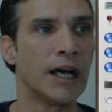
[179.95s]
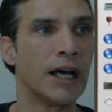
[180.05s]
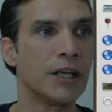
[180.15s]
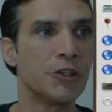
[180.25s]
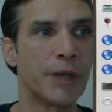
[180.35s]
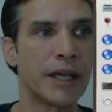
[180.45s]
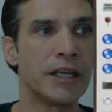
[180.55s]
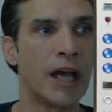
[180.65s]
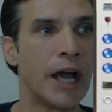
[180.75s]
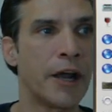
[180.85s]
Uh, you get
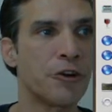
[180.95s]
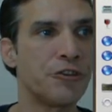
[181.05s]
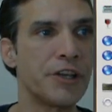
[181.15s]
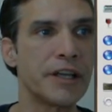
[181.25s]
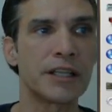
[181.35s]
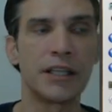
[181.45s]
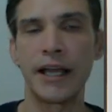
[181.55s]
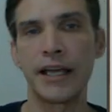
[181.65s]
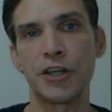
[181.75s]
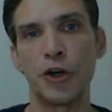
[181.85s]
an IRC
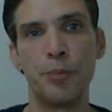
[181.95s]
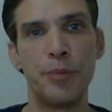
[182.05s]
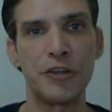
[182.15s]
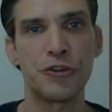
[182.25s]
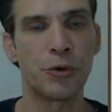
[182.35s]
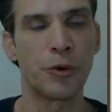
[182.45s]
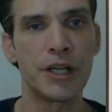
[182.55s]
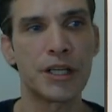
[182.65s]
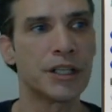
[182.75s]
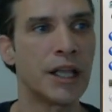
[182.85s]
client, a
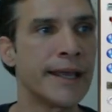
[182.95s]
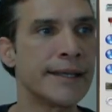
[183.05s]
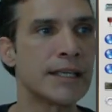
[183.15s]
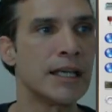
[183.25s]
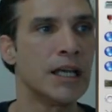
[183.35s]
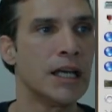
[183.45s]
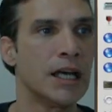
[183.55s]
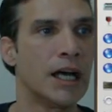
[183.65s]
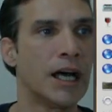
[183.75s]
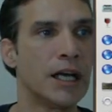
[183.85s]
BitTorrent client.
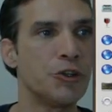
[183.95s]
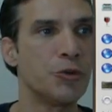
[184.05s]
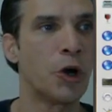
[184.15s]
Uh, you